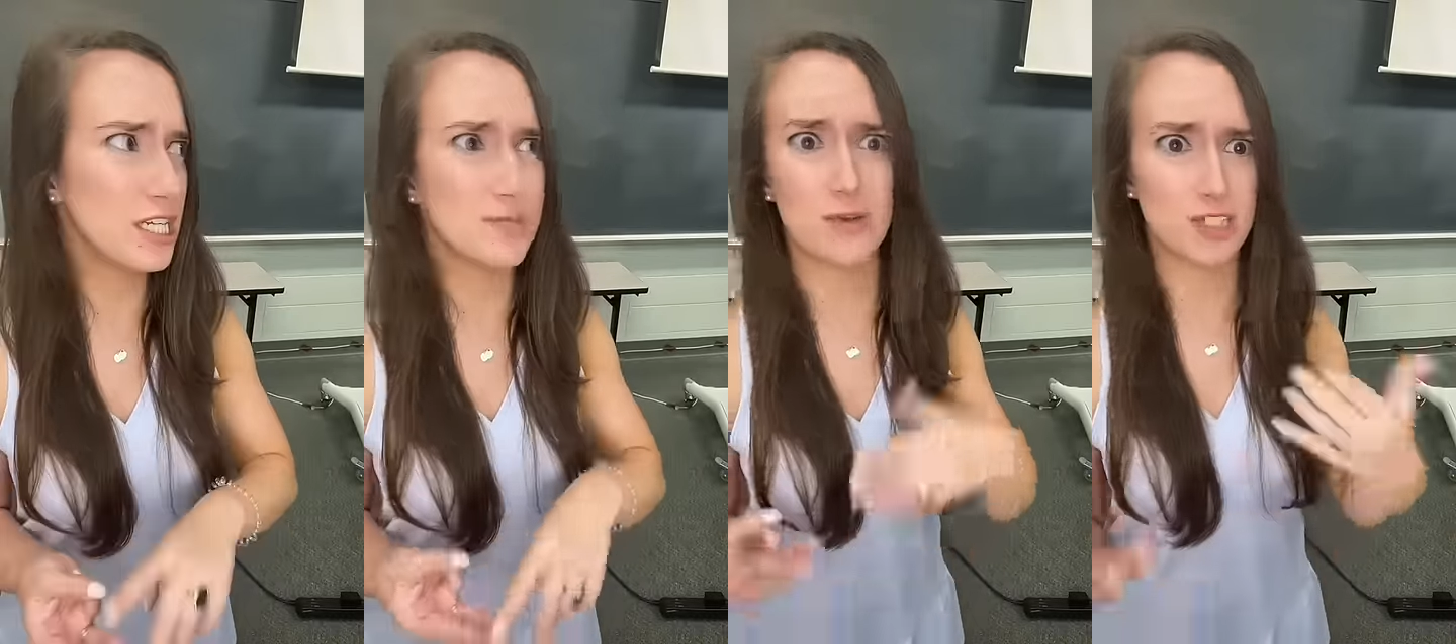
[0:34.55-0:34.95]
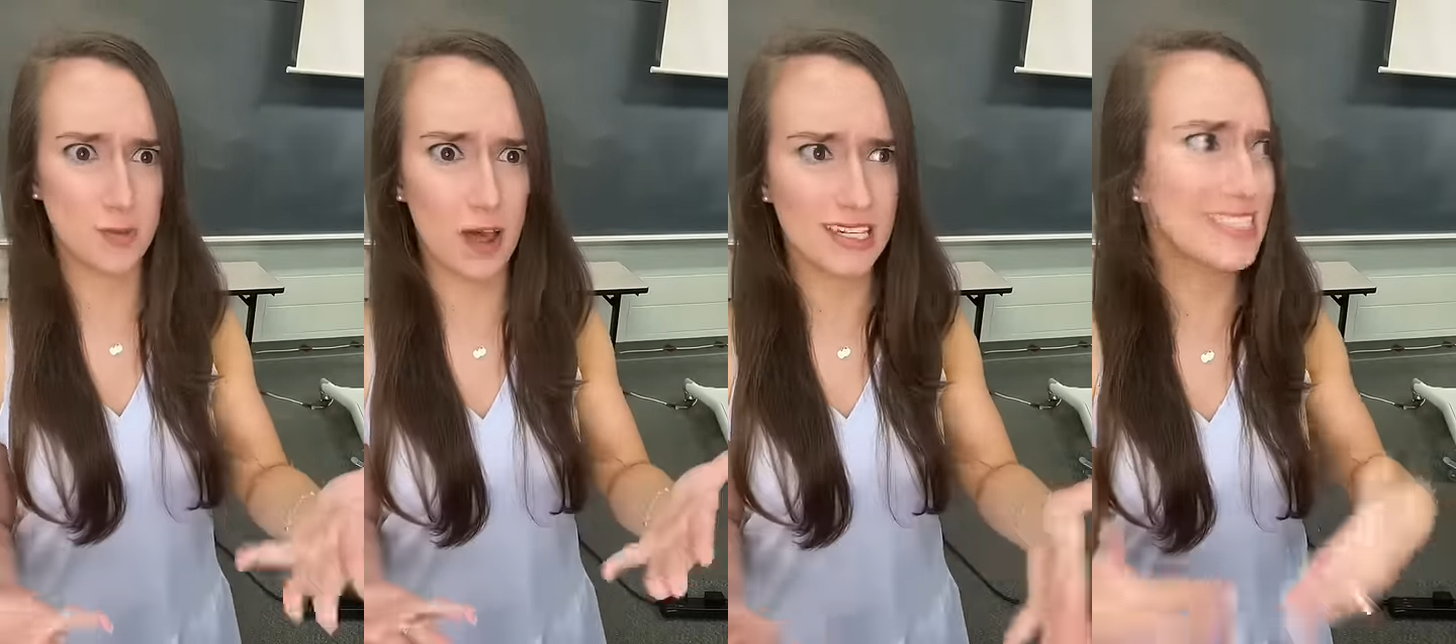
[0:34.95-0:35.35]
He's been
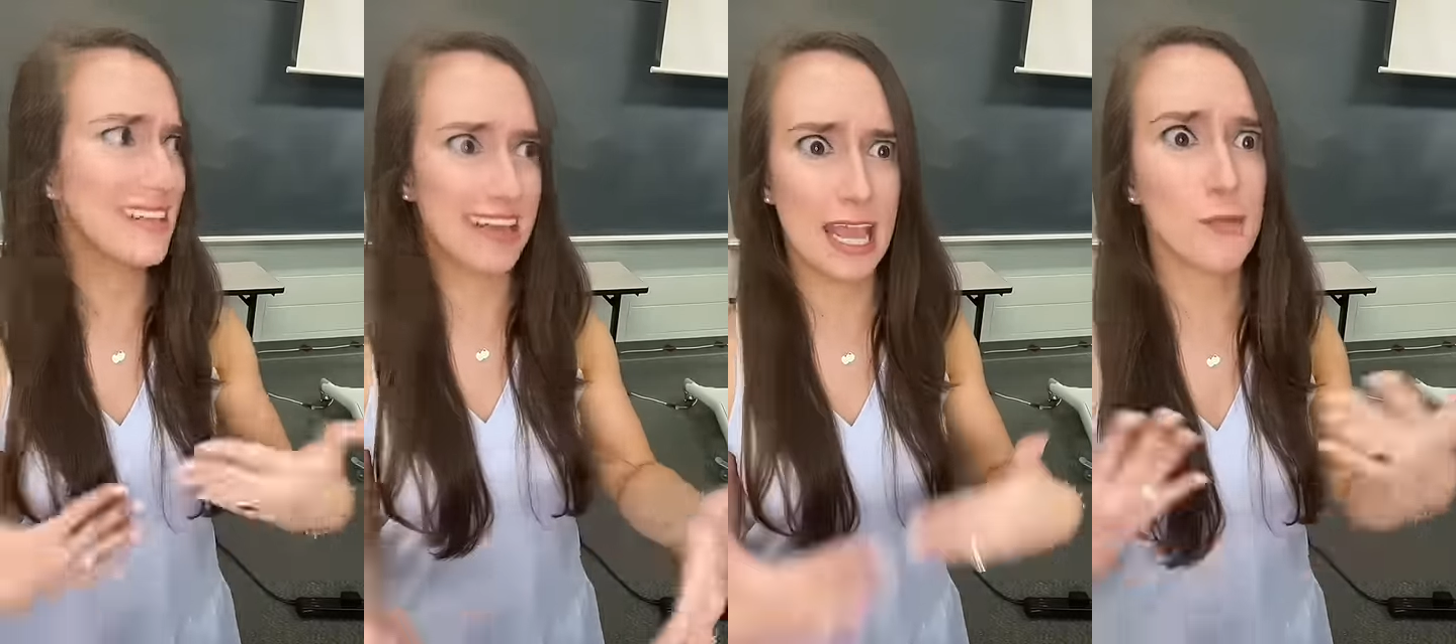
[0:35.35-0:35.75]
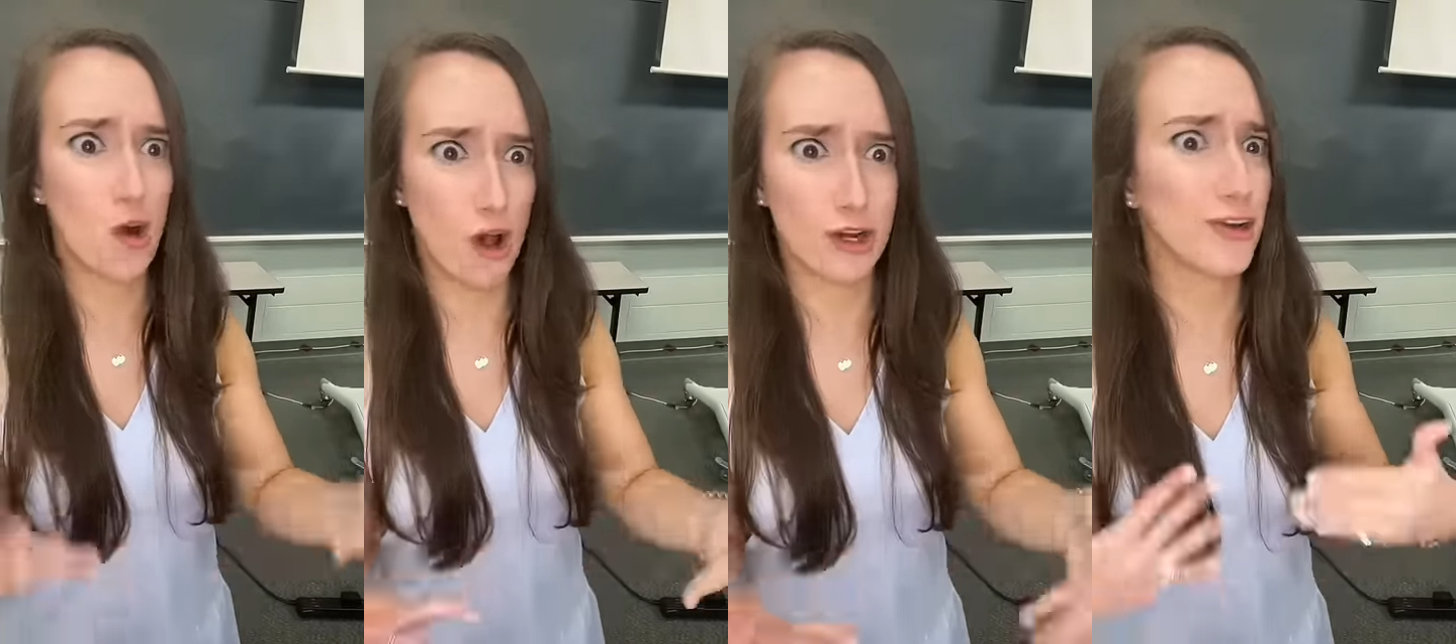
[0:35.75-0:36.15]
responding to the name
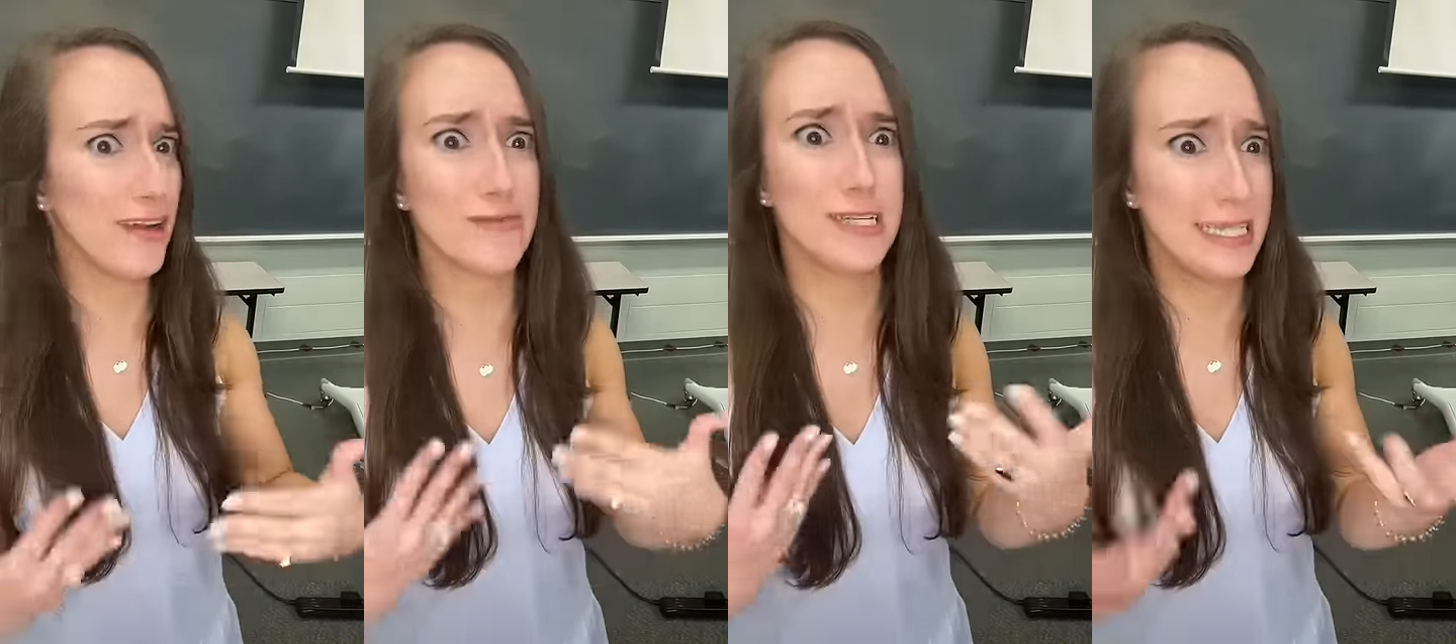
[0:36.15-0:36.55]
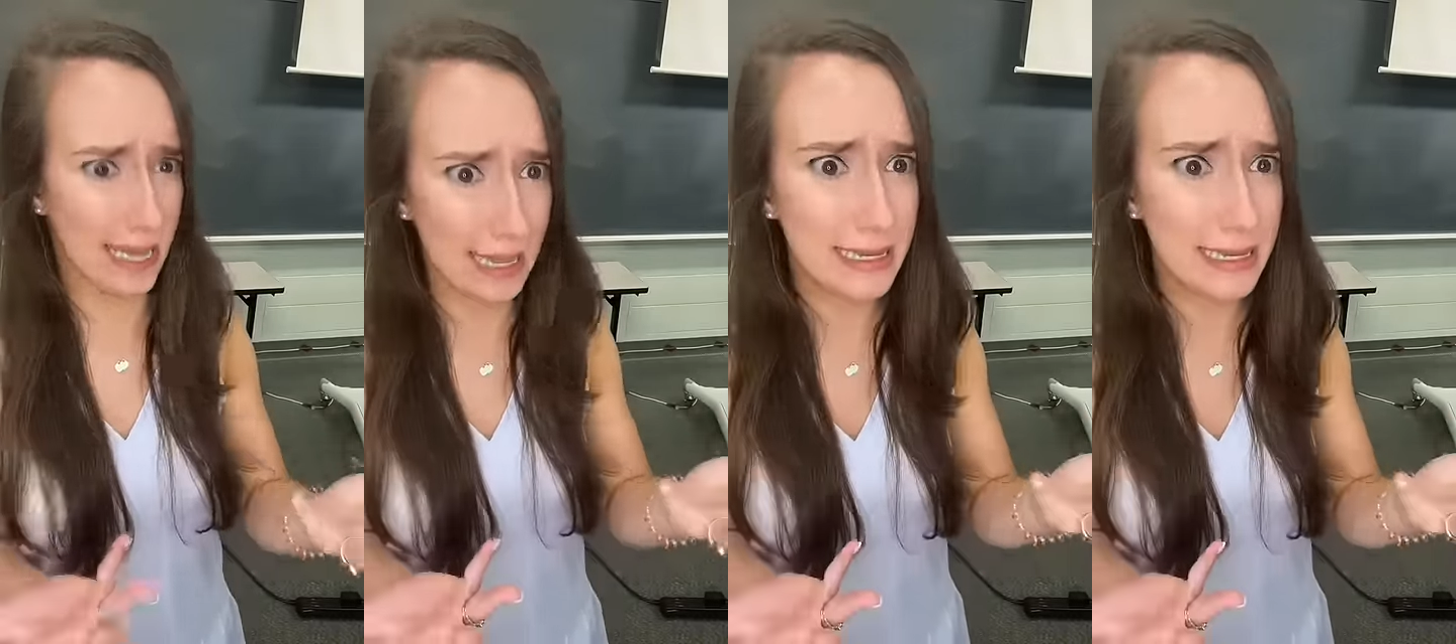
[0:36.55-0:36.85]
Connor every day.